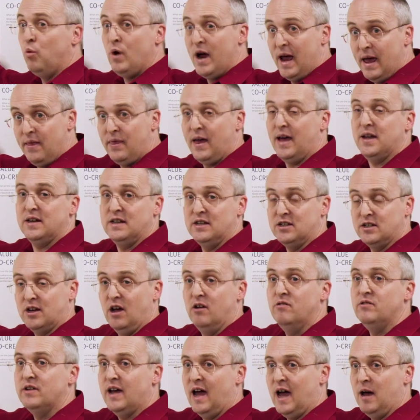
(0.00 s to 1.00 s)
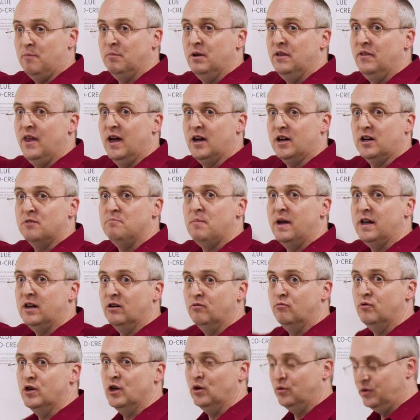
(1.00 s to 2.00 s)
where that is going to happen. That can make
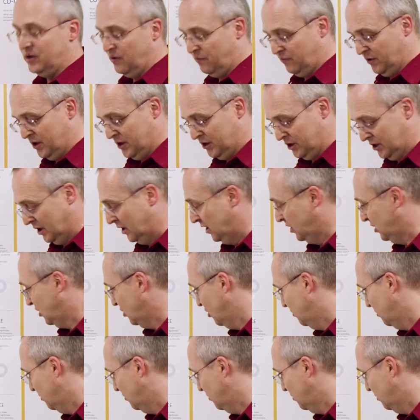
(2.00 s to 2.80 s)
a real difference to